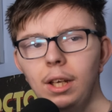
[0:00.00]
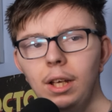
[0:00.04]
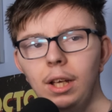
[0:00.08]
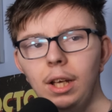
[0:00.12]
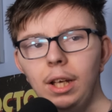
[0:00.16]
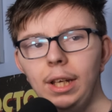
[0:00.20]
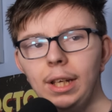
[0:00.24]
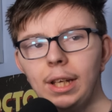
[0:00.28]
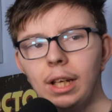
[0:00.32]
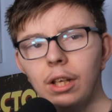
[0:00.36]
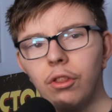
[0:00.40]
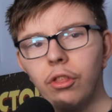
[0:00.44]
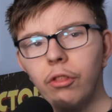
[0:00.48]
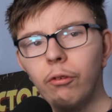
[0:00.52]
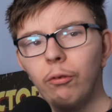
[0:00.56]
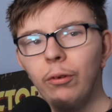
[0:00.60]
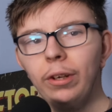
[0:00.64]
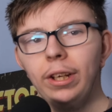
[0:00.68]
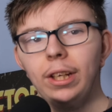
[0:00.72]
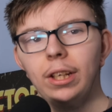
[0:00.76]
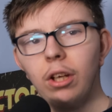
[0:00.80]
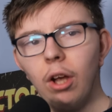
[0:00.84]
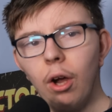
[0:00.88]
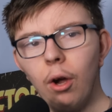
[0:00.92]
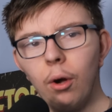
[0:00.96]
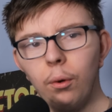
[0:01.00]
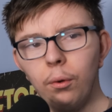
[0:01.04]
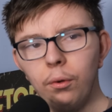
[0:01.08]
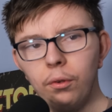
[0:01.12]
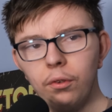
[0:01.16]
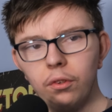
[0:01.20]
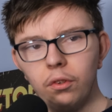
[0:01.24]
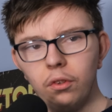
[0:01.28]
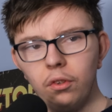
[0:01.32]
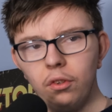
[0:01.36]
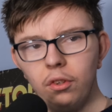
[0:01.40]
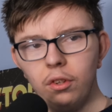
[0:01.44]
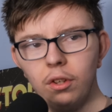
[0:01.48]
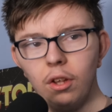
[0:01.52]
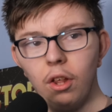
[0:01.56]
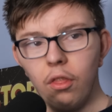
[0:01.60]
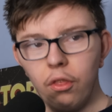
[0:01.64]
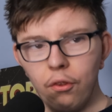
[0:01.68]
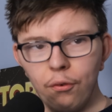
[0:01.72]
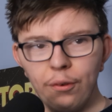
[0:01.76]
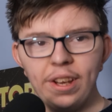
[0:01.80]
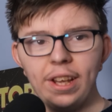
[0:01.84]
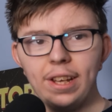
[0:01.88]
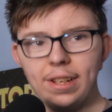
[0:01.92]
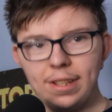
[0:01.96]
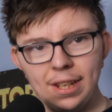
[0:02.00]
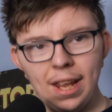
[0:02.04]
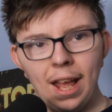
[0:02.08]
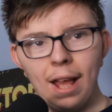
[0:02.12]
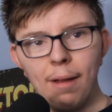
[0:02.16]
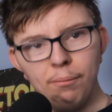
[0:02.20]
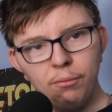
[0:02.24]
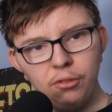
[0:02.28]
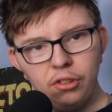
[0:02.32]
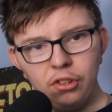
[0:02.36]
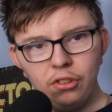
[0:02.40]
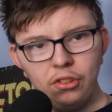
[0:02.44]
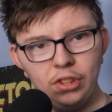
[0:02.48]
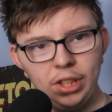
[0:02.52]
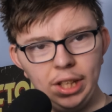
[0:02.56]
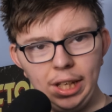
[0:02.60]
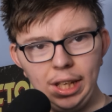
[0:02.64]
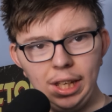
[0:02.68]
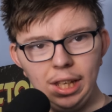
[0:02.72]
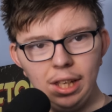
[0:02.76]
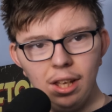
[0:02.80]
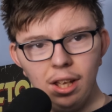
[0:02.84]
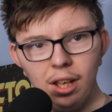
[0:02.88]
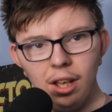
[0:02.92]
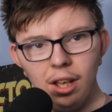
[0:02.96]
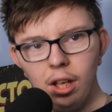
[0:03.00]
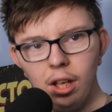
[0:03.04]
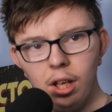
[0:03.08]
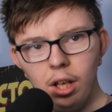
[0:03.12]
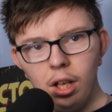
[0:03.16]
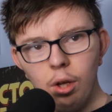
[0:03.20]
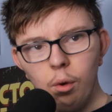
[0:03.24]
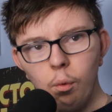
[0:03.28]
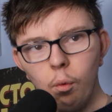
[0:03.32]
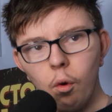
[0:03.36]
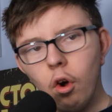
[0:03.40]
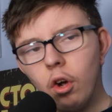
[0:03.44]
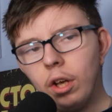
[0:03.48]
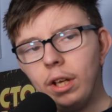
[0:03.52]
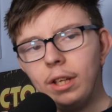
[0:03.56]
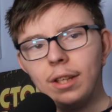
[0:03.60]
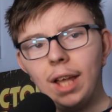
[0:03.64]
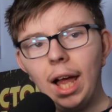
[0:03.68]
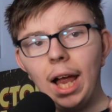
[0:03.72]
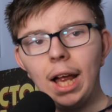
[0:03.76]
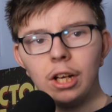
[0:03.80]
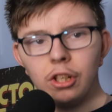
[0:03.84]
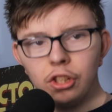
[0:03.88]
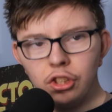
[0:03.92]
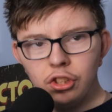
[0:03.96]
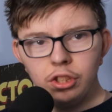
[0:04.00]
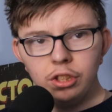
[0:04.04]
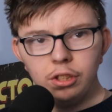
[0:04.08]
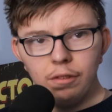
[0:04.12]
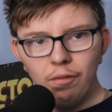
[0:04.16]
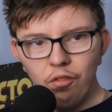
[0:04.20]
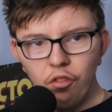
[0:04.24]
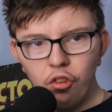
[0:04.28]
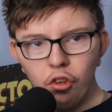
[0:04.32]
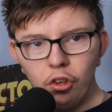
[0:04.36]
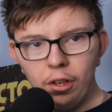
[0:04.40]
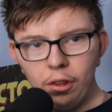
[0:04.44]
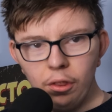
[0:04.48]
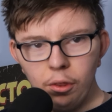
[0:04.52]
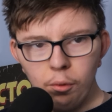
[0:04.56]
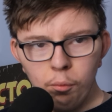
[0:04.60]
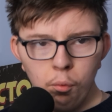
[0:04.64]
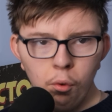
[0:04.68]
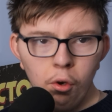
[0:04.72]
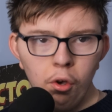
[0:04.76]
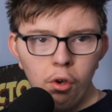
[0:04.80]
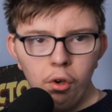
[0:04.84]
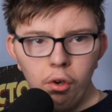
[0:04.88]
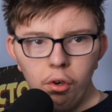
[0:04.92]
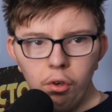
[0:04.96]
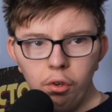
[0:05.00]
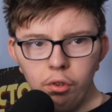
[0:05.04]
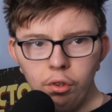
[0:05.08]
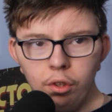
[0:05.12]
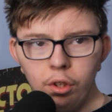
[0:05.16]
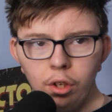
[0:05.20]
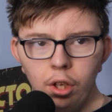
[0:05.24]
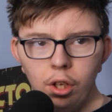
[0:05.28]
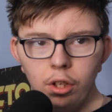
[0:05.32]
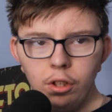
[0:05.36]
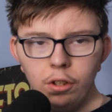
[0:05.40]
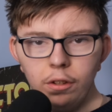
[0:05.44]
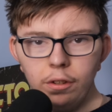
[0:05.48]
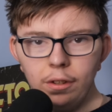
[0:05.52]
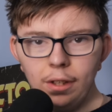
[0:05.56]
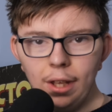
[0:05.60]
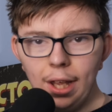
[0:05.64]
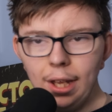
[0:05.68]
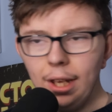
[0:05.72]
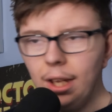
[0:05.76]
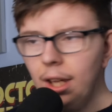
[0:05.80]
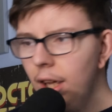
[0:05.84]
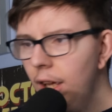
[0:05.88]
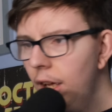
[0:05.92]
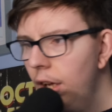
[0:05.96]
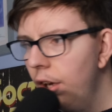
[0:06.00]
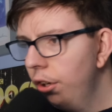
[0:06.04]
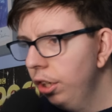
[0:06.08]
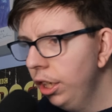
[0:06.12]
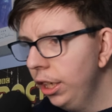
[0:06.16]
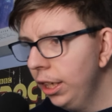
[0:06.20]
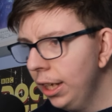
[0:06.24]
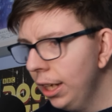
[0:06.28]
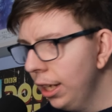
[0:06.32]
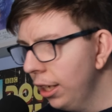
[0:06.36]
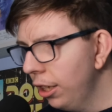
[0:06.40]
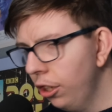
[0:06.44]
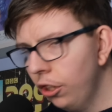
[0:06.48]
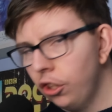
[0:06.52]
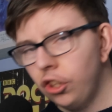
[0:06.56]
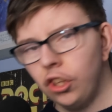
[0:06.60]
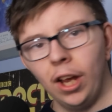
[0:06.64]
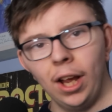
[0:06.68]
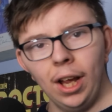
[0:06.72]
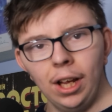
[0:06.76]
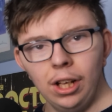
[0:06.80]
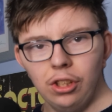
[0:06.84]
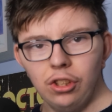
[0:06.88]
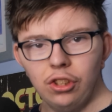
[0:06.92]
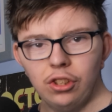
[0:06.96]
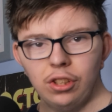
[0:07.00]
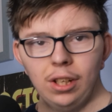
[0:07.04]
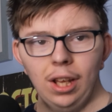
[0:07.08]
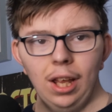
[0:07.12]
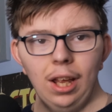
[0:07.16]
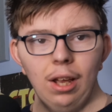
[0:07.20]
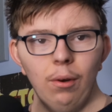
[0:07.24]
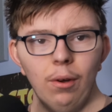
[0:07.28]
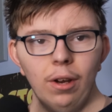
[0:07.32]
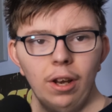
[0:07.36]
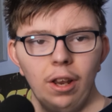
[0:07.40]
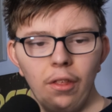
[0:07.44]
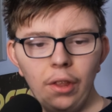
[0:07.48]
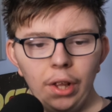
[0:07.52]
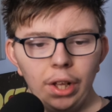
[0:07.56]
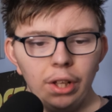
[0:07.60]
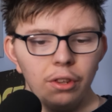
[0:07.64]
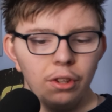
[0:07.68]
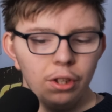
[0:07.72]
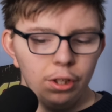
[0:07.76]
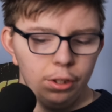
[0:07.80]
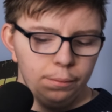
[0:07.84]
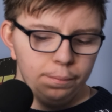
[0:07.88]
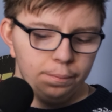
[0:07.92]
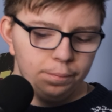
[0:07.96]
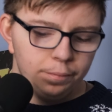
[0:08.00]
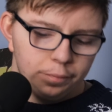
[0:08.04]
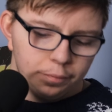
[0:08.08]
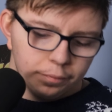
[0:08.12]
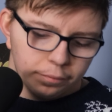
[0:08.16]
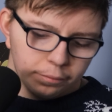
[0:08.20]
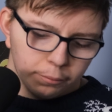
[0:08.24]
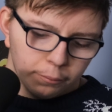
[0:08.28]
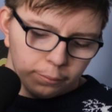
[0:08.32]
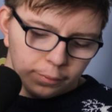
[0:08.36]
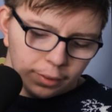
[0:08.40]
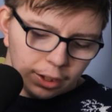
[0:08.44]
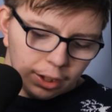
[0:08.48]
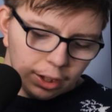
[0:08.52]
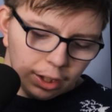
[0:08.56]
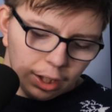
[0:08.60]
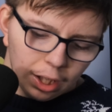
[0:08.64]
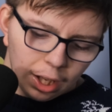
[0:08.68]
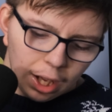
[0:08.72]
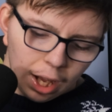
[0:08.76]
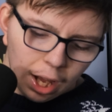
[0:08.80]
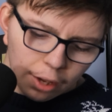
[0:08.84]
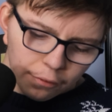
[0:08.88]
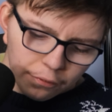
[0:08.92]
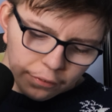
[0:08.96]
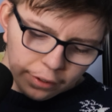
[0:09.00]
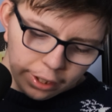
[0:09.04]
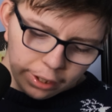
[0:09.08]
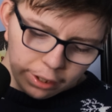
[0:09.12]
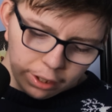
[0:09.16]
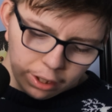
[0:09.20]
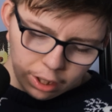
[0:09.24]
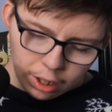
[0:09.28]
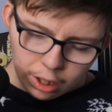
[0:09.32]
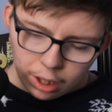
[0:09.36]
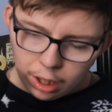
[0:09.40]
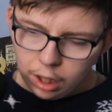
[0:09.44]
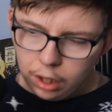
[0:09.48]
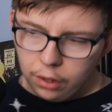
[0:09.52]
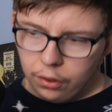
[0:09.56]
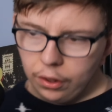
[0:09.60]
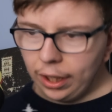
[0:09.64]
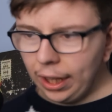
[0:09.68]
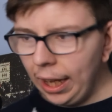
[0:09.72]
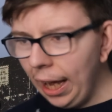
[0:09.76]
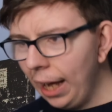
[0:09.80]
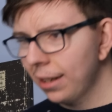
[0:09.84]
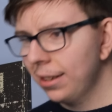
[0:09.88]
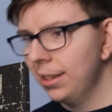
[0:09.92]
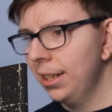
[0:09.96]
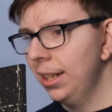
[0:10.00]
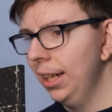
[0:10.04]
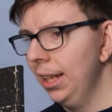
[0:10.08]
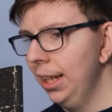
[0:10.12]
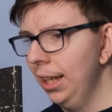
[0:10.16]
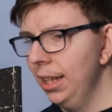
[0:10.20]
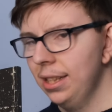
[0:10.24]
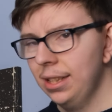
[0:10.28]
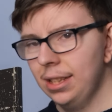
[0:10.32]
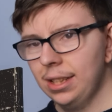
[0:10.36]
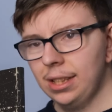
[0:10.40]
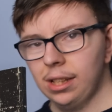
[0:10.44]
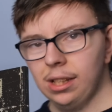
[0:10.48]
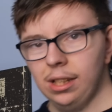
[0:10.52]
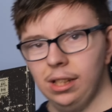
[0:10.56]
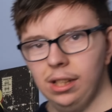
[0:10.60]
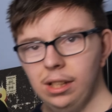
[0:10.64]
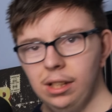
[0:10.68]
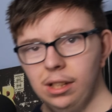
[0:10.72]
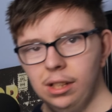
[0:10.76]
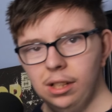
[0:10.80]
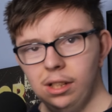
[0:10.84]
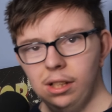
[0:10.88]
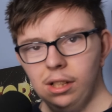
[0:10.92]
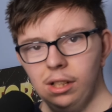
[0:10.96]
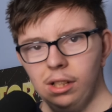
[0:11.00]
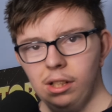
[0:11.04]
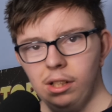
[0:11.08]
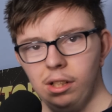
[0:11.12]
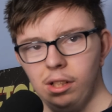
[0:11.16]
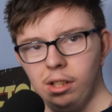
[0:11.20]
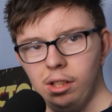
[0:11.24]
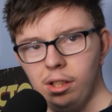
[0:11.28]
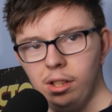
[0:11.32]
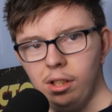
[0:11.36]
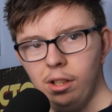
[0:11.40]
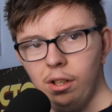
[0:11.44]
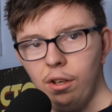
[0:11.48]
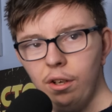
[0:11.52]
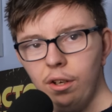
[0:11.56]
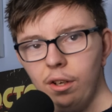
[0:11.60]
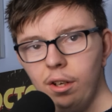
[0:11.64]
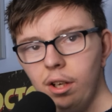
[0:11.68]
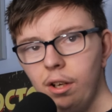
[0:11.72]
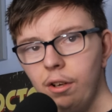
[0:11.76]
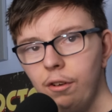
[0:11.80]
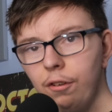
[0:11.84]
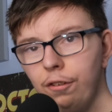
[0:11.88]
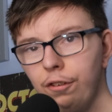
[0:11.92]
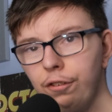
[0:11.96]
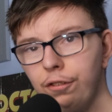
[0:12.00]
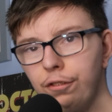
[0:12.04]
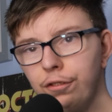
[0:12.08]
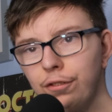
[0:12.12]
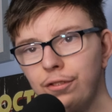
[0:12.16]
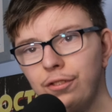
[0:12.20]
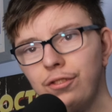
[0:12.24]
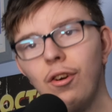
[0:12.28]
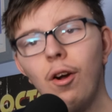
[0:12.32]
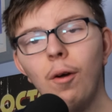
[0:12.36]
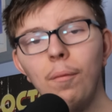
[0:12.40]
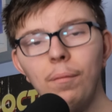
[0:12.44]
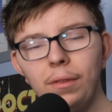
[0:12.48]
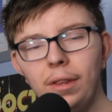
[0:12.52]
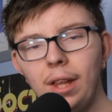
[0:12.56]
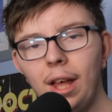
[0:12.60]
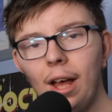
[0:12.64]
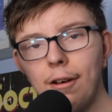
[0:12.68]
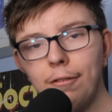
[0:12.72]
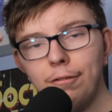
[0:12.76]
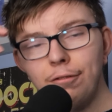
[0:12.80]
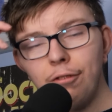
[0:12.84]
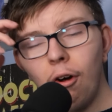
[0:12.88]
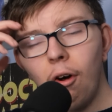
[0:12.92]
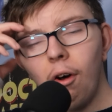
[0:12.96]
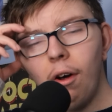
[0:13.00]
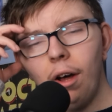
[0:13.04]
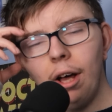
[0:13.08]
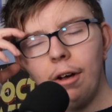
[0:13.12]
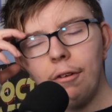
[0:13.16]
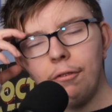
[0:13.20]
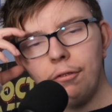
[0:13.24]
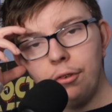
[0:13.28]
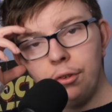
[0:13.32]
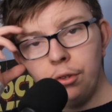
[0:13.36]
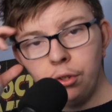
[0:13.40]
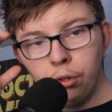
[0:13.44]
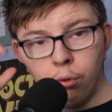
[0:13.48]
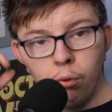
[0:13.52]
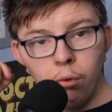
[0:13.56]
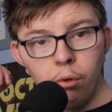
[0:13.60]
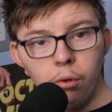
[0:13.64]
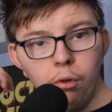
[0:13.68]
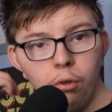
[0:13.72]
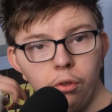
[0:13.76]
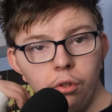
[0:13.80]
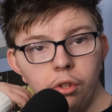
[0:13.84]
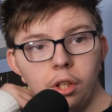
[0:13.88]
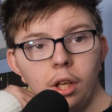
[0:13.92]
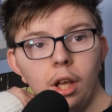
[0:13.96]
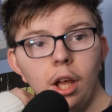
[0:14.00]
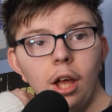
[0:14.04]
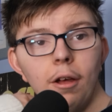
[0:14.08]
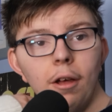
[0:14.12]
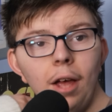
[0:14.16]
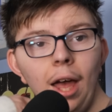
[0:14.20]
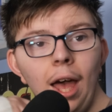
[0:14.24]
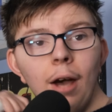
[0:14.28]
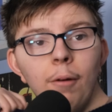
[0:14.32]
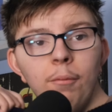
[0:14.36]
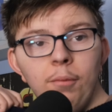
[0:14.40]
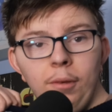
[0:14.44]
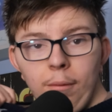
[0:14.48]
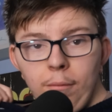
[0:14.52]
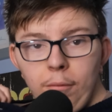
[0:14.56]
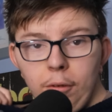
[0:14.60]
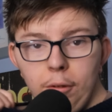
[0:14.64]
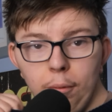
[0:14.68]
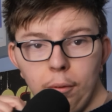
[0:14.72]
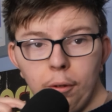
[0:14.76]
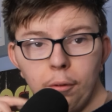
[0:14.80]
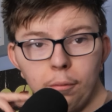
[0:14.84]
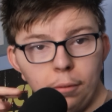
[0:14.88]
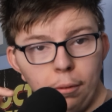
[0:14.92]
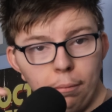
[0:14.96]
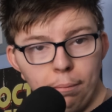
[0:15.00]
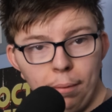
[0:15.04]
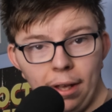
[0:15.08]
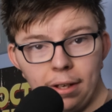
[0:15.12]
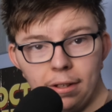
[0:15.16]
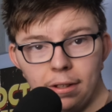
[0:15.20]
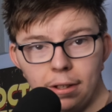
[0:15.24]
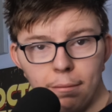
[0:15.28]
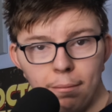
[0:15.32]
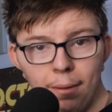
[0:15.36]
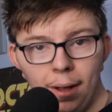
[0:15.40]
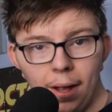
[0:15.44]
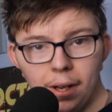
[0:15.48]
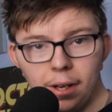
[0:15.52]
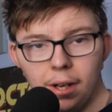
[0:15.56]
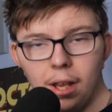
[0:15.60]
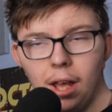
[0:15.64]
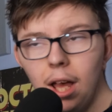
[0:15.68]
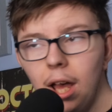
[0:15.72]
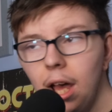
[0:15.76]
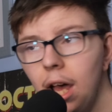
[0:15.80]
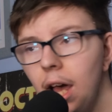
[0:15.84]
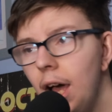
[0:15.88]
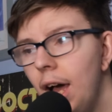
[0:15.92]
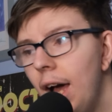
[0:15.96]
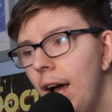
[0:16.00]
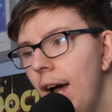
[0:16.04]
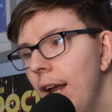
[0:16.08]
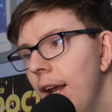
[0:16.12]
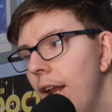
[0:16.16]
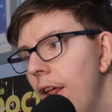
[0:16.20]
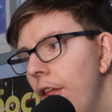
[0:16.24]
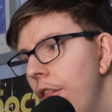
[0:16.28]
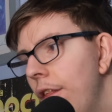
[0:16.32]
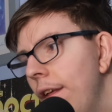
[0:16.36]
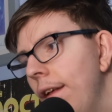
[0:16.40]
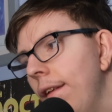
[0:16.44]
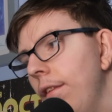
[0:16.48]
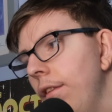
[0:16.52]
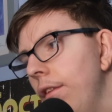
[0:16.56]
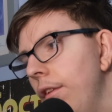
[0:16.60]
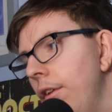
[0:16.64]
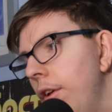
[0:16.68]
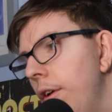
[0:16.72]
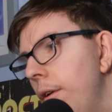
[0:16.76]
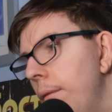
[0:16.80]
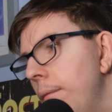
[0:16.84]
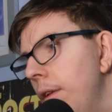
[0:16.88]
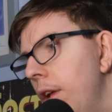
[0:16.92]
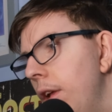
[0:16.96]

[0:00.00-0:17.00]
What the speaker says: You get 3 ghosts and 3 attempts to see what his actions have done in the world to say, you need to change now. And I think that having the catalyst from that fallout for Scrooge helped him to become a better man. And I think that